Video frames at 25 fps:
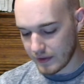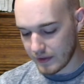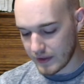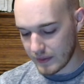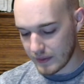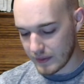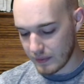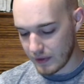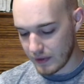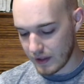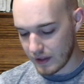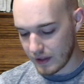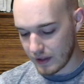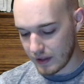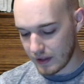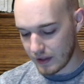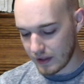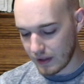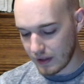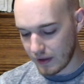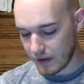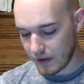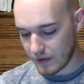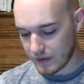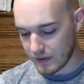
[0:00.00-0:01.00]
is within
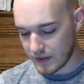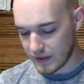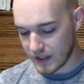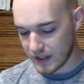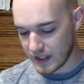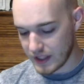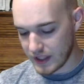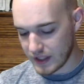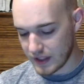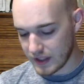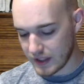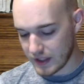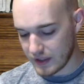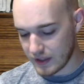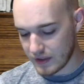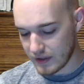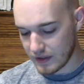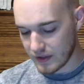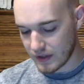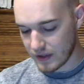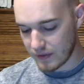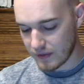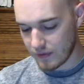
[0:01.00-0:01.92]
13 inches of